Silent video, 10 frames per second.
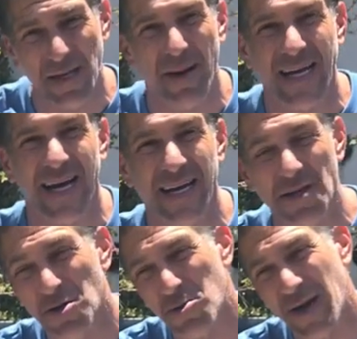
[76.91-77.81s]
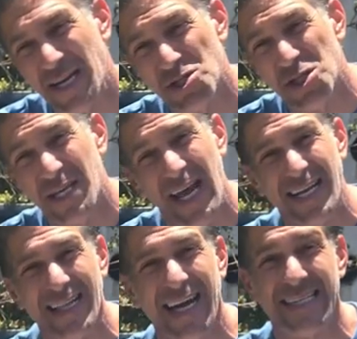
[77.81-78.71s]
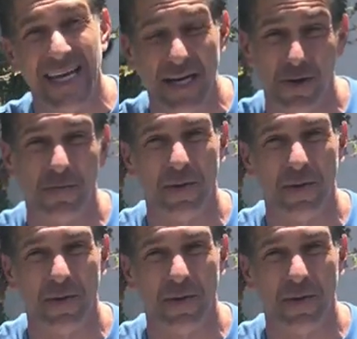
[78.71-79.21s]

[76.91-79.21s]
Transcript: and by cutting you're creating genetically identical